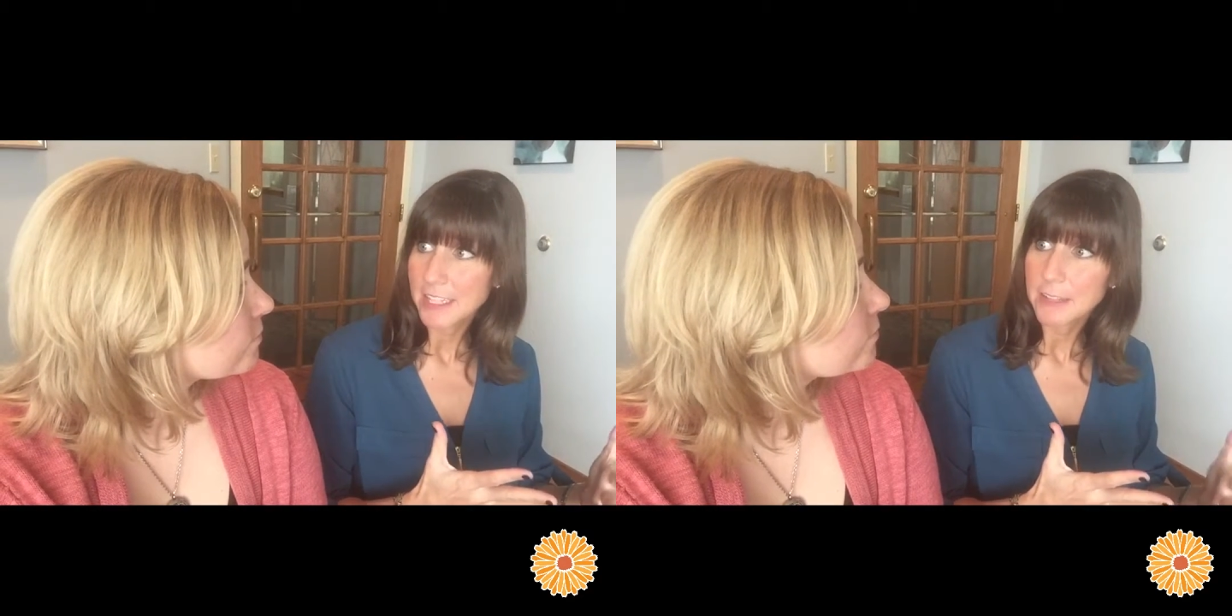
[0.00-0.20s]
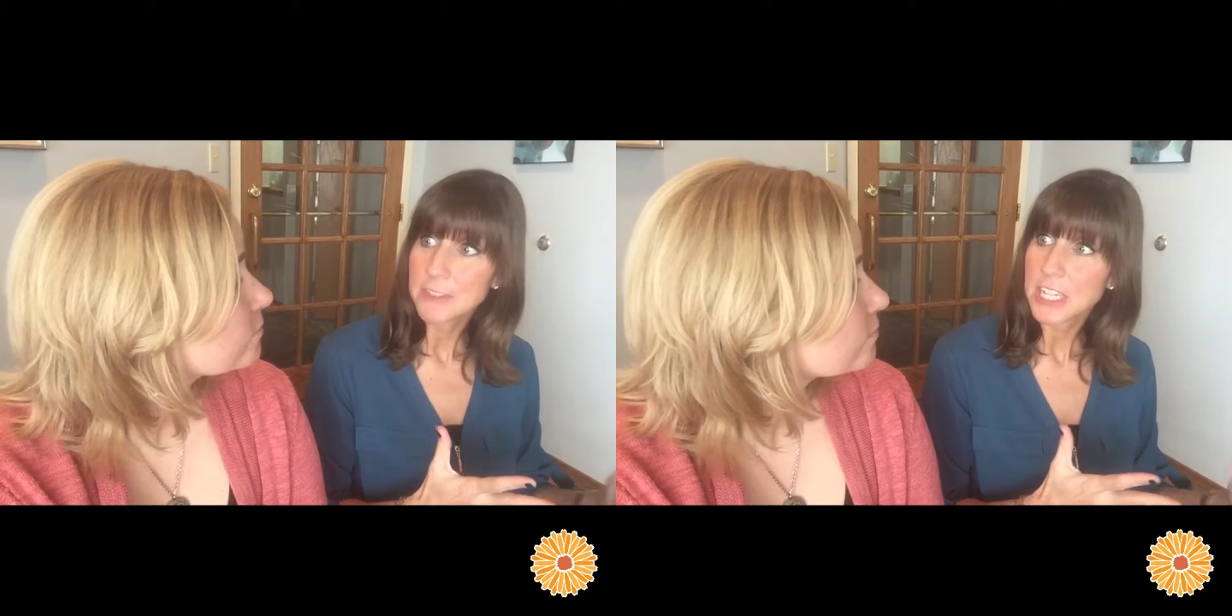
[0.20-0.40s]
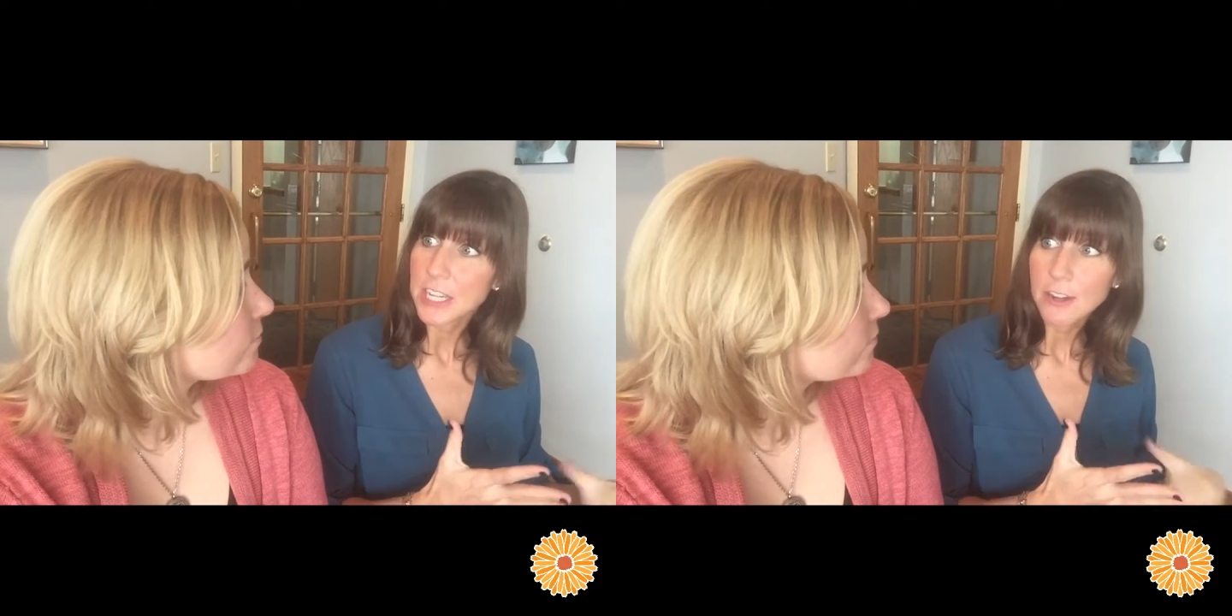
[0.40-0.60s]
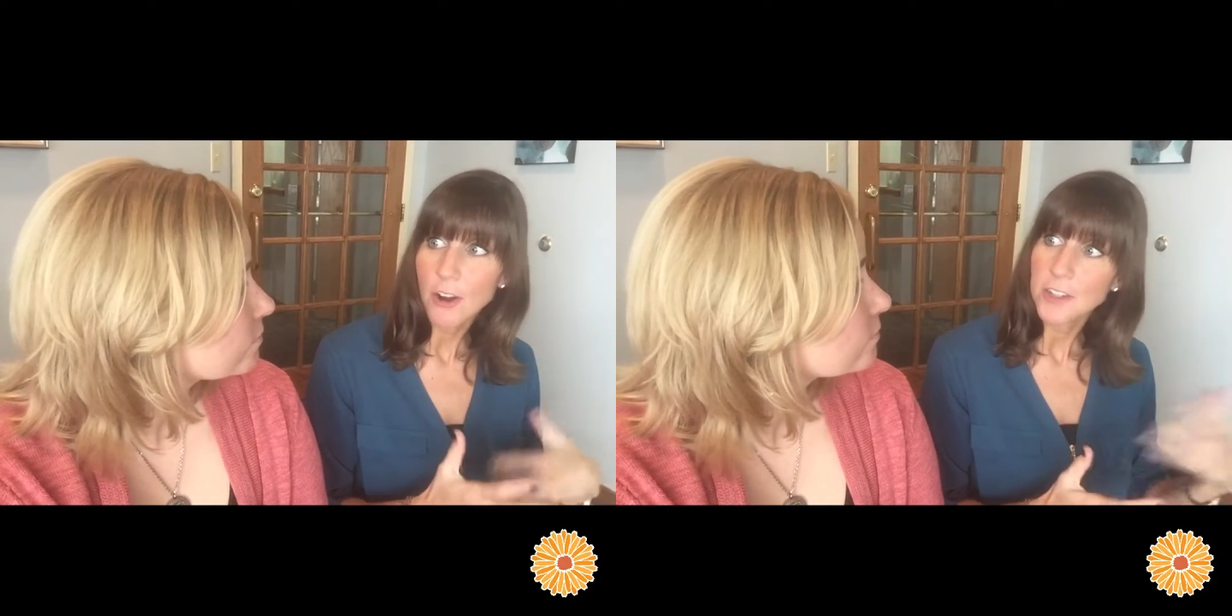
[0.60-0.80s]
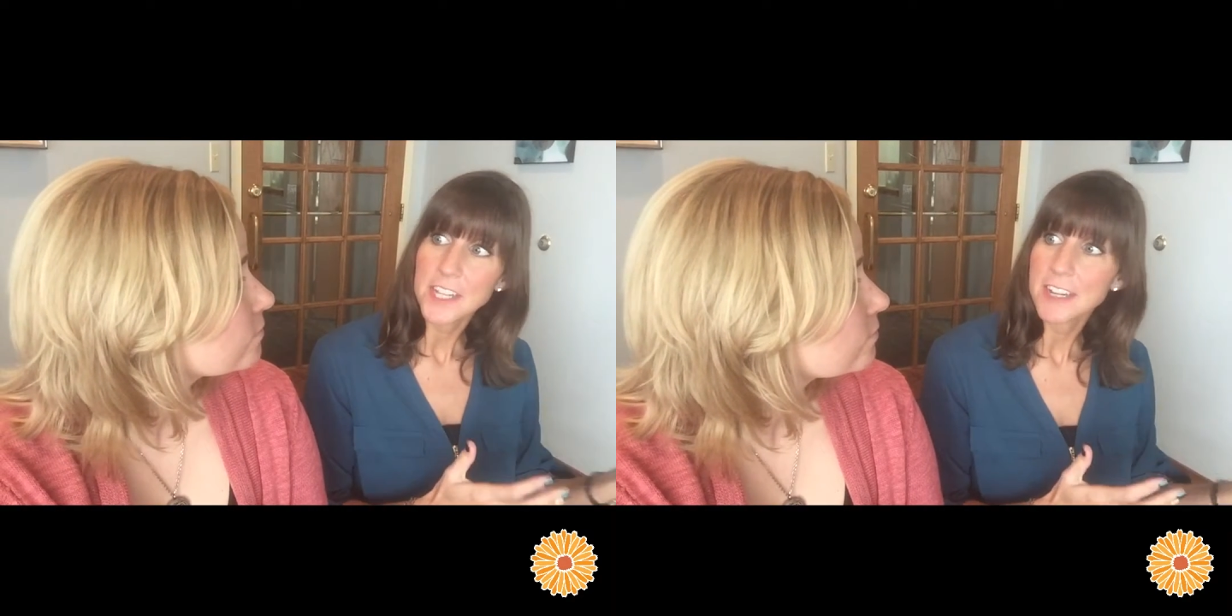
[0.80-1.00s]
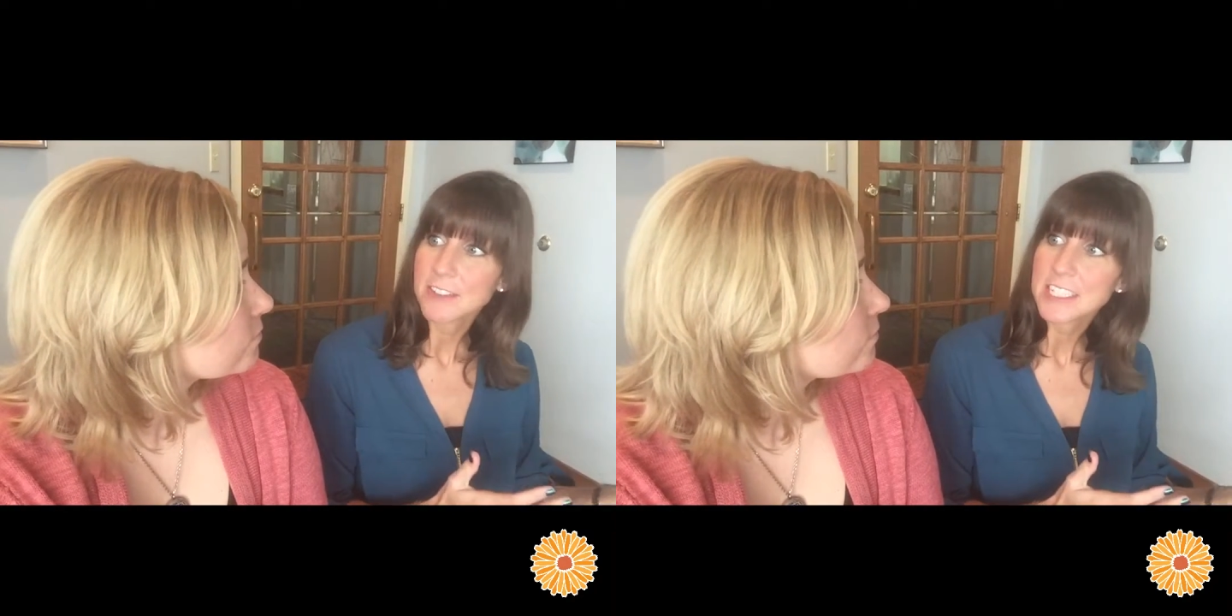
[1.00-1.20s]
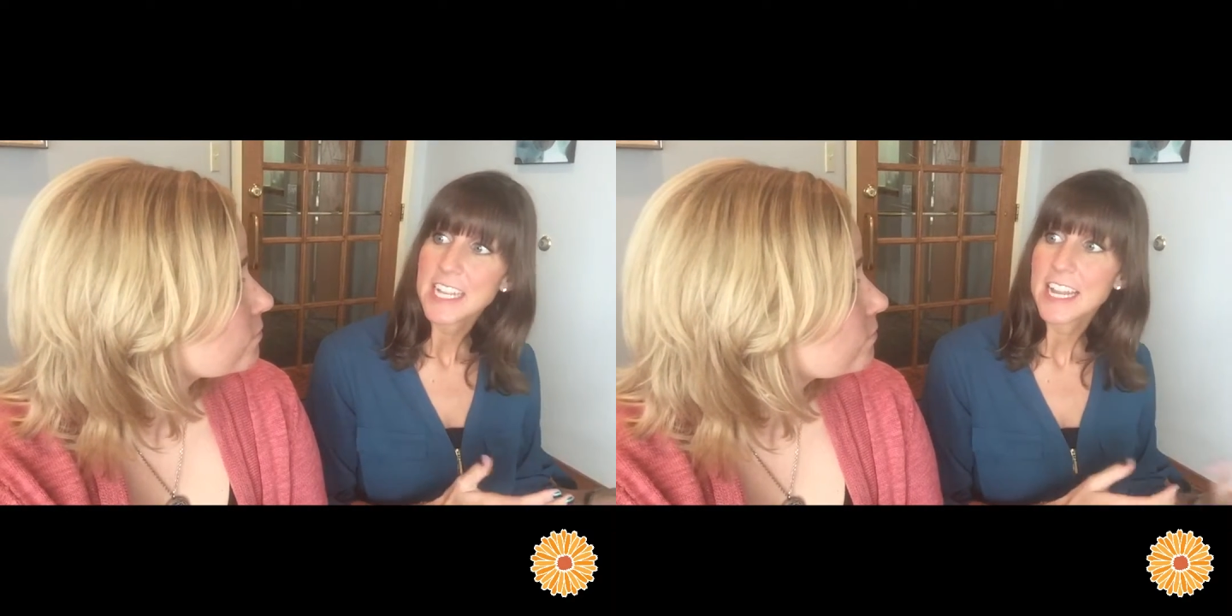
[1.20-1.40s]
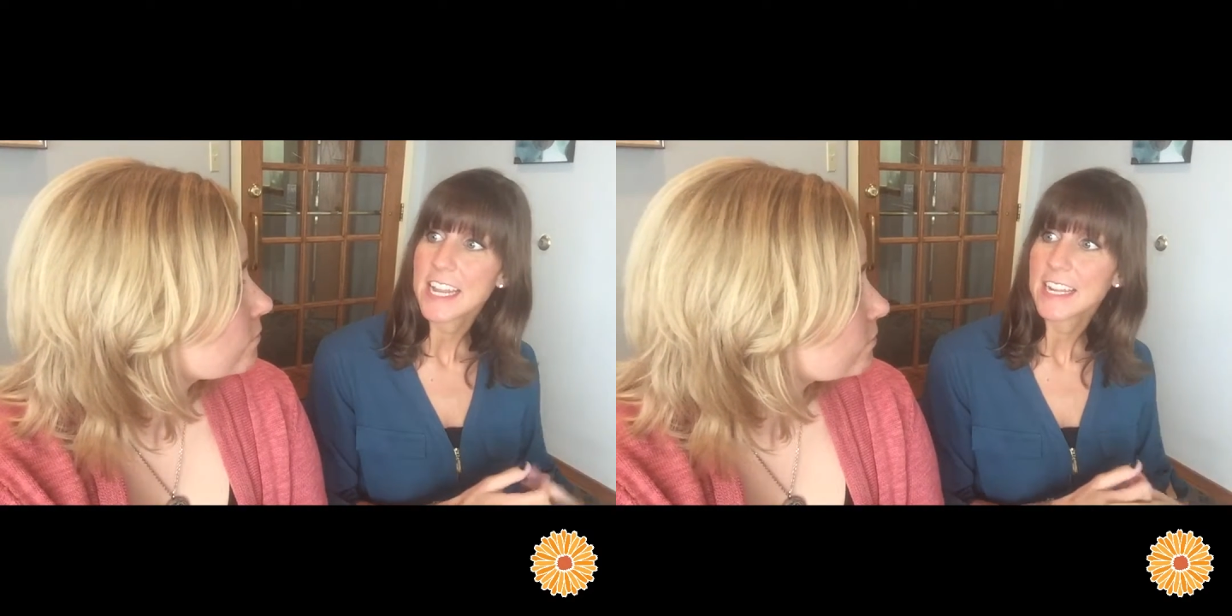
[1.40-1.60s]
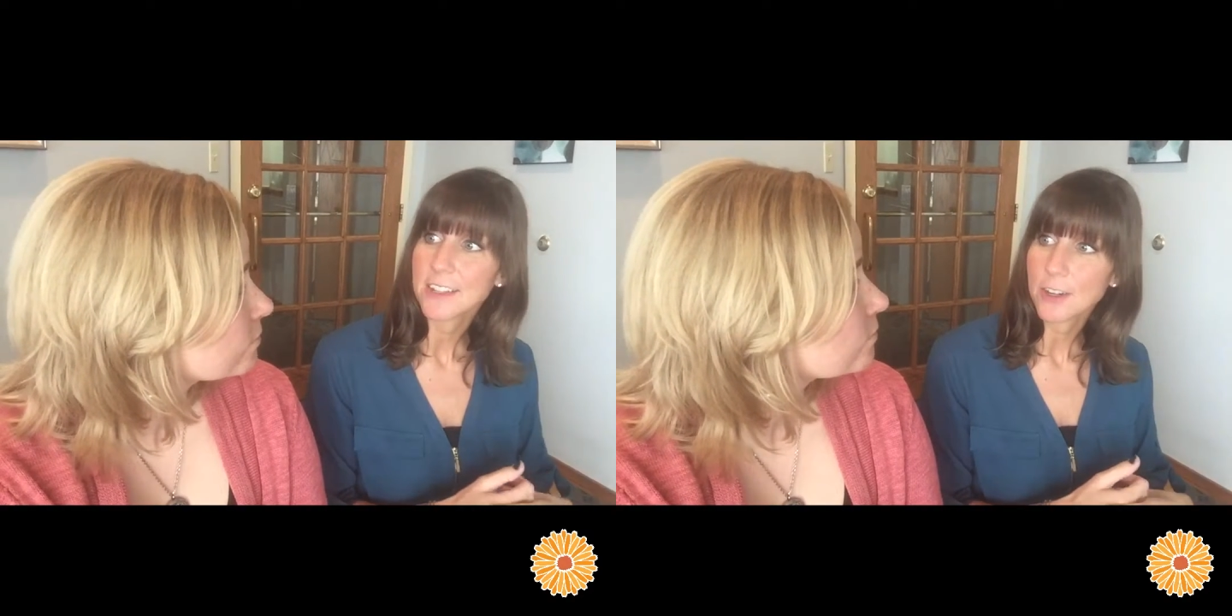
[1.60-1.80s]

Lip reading: lifting all day, every day,